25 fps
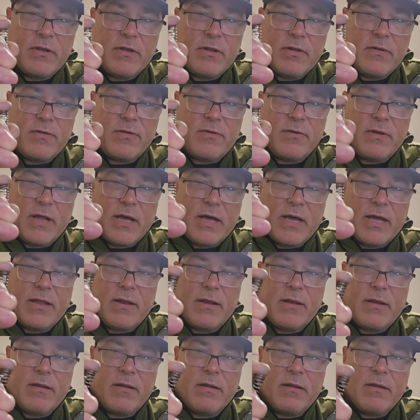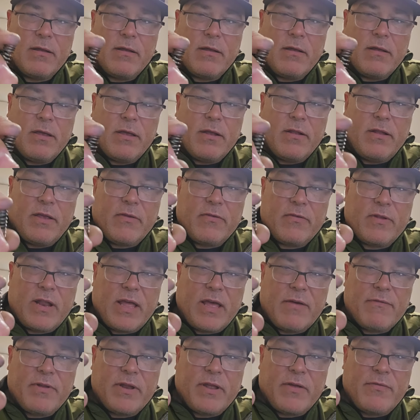It's not, doesn't
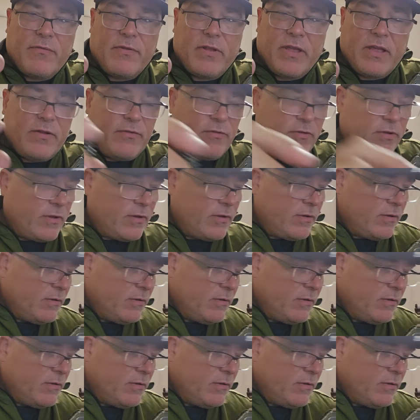have enough tension.